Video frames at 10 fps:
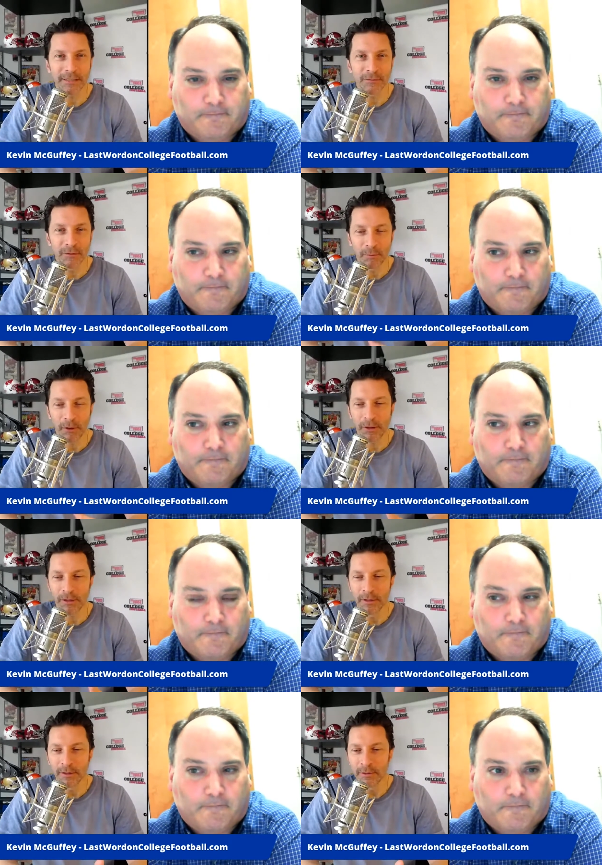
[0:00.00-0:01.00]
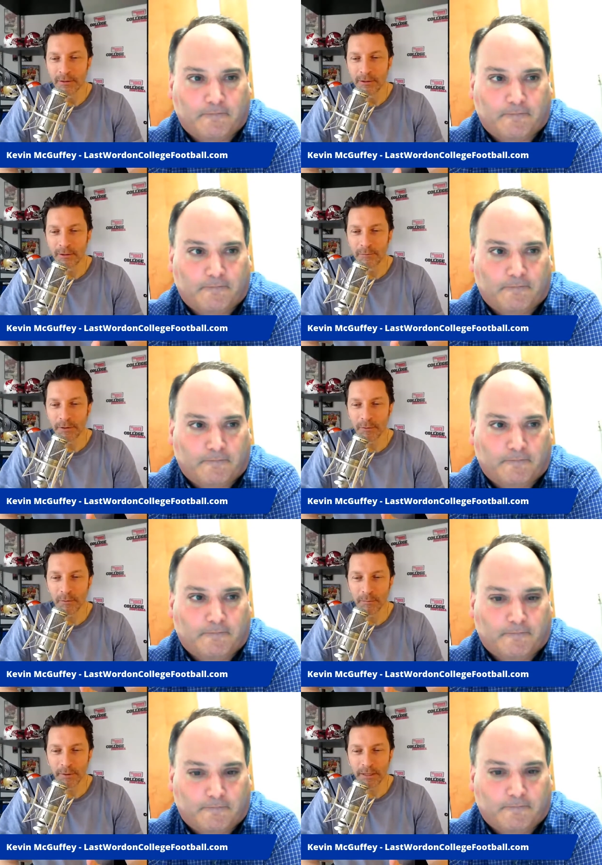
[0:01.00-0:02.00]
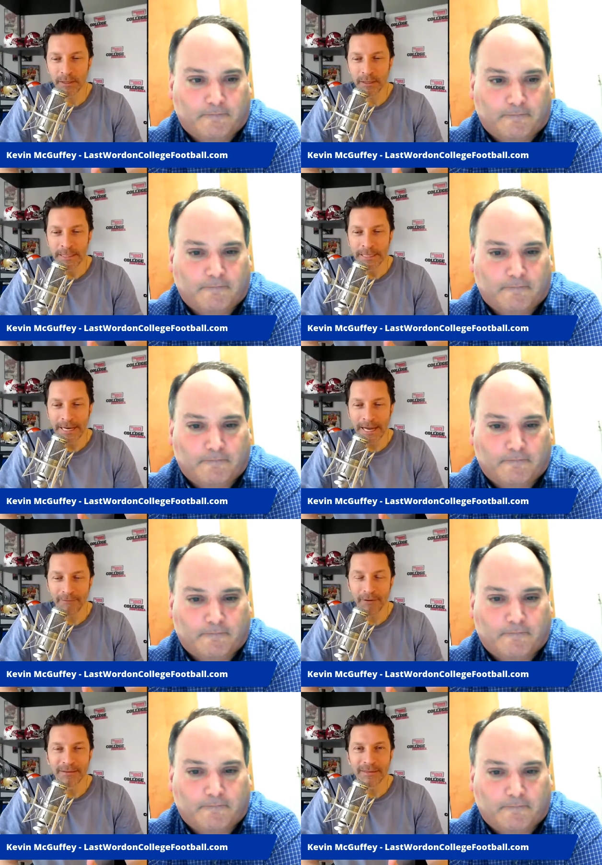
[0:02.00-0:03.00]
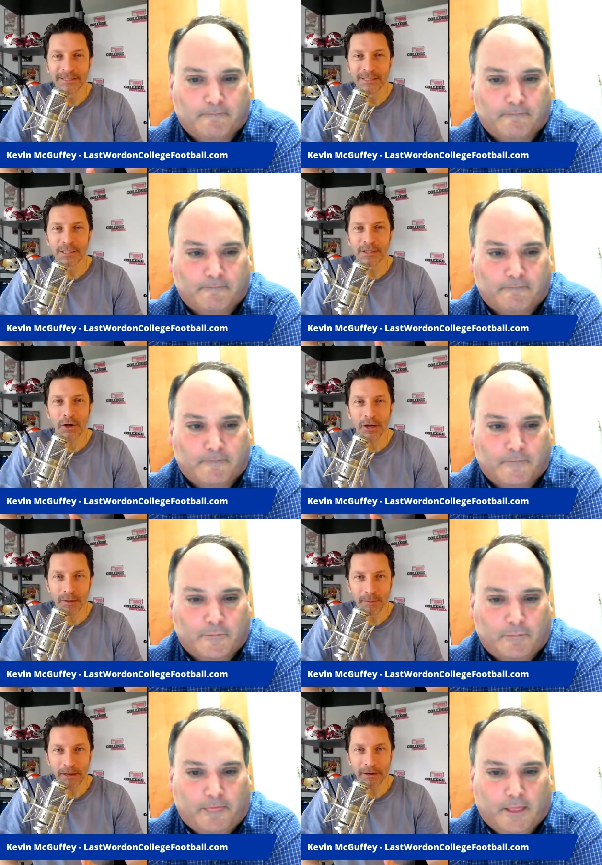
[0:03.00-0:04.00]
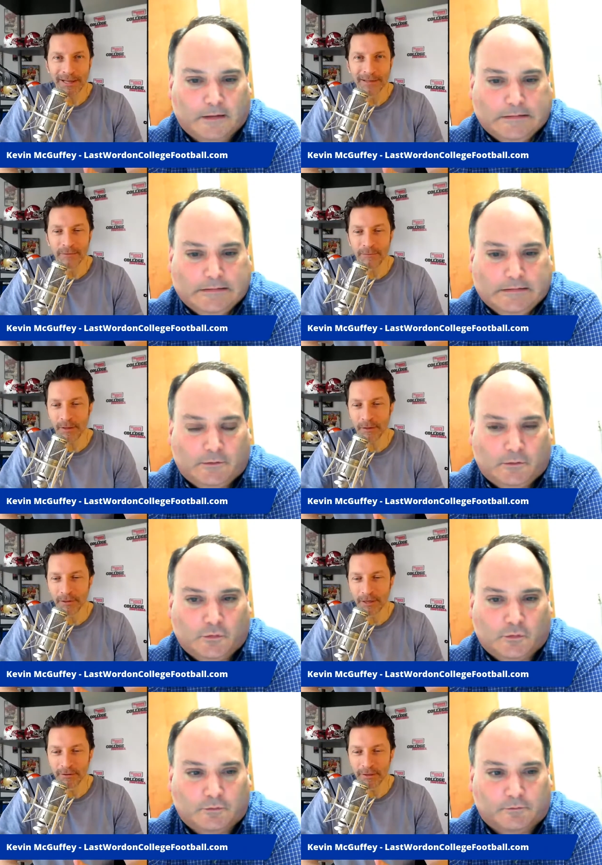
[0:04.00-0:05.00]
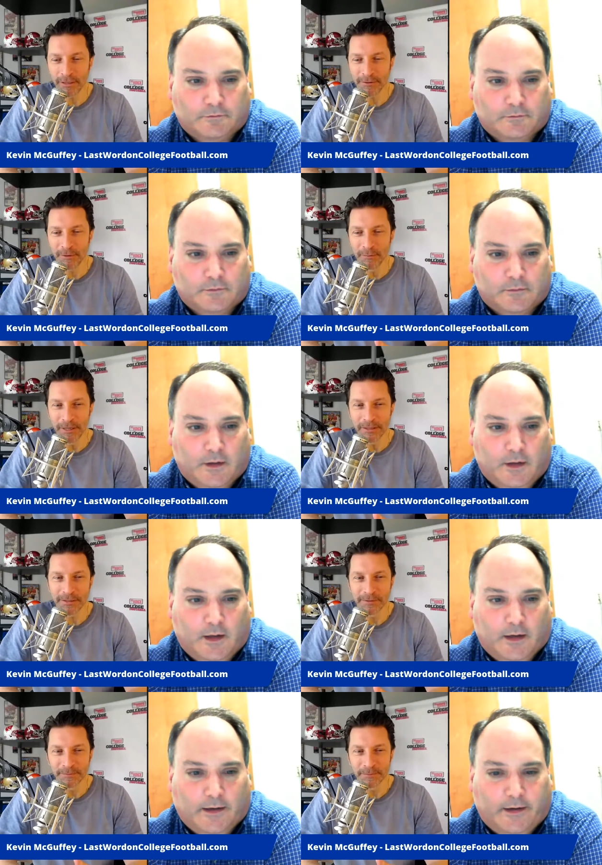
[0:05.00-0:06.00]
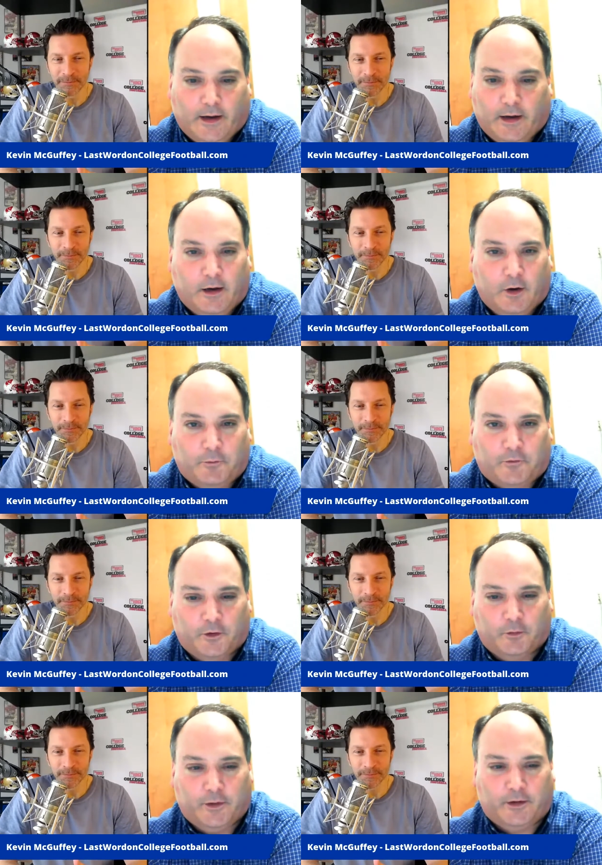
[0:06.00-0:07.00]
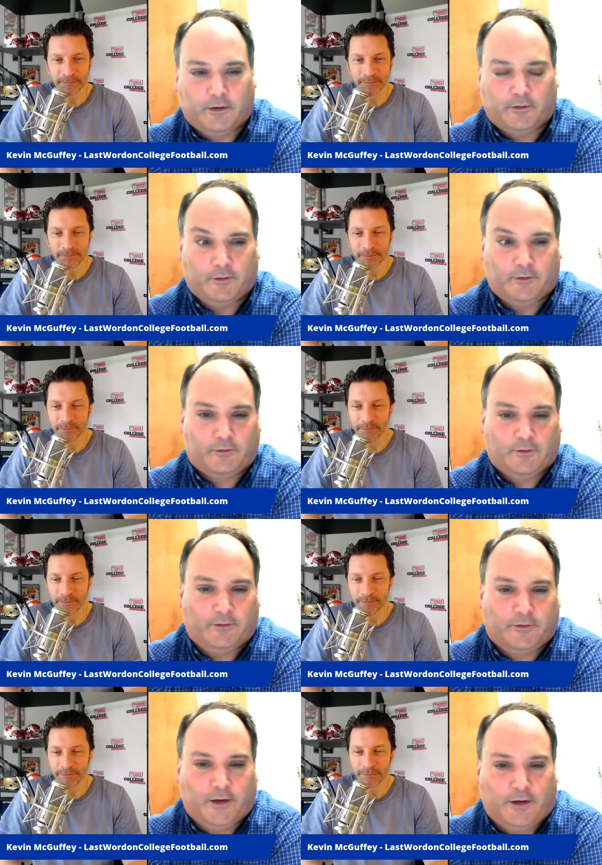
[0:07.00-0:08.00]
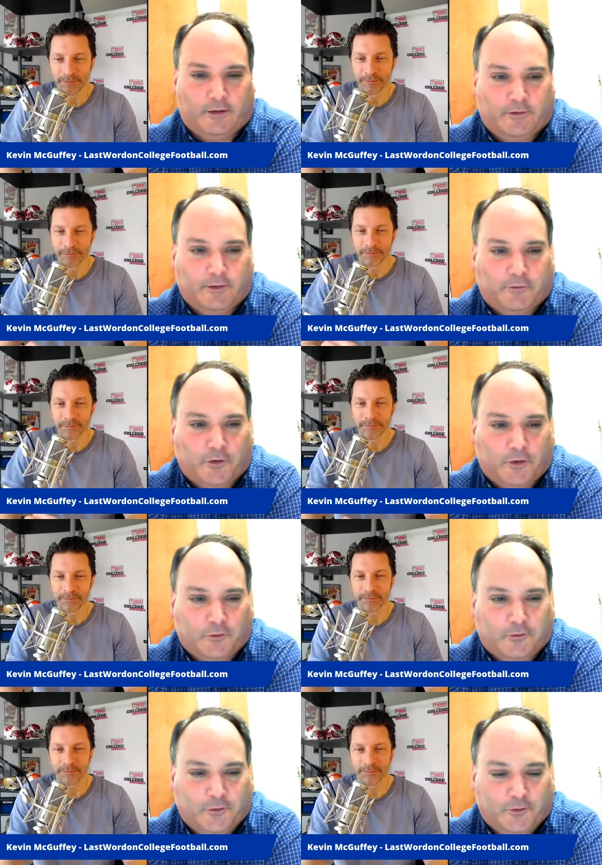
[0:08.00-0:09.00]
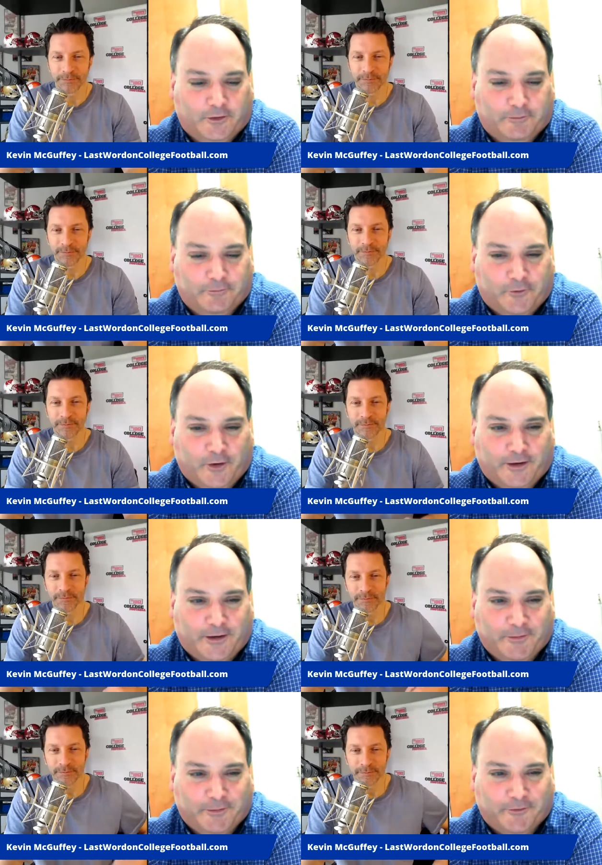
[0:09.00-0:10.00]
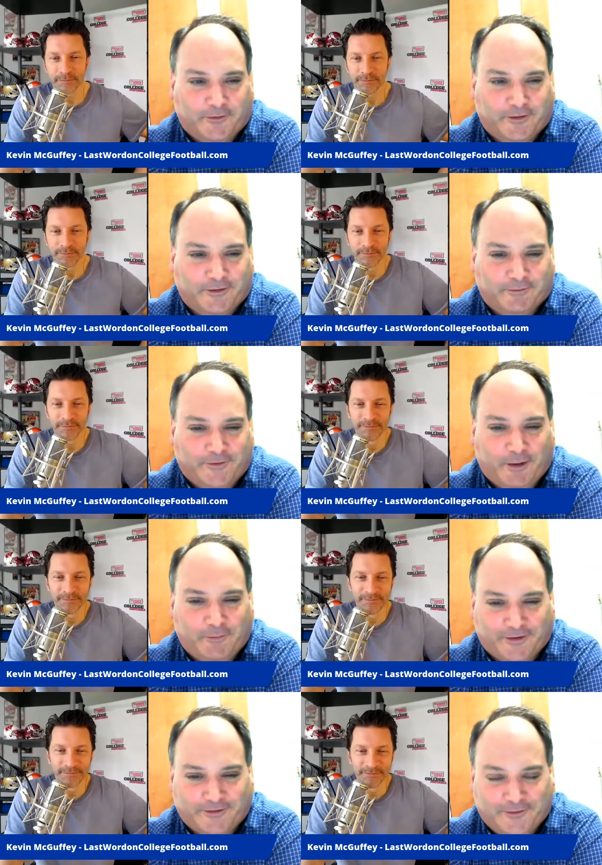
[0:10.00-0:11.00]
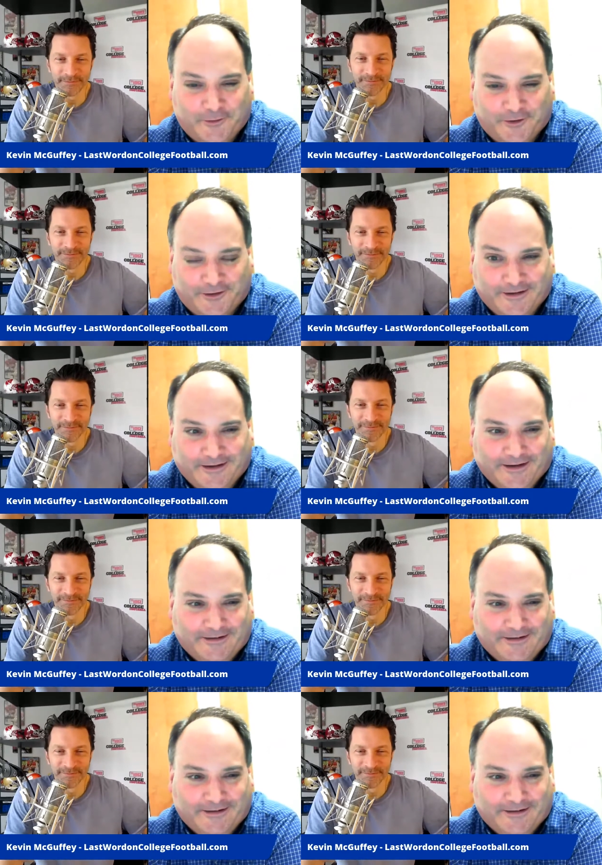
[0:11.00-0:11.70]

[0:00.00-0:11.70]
Speaker 1: football, hopefully we'll be having things to talk about on the field here in the next few months.
Speaker 2: Yeah, I hope so, because it's it's getting difficult to um, try to come up with the uh, topics to uh, to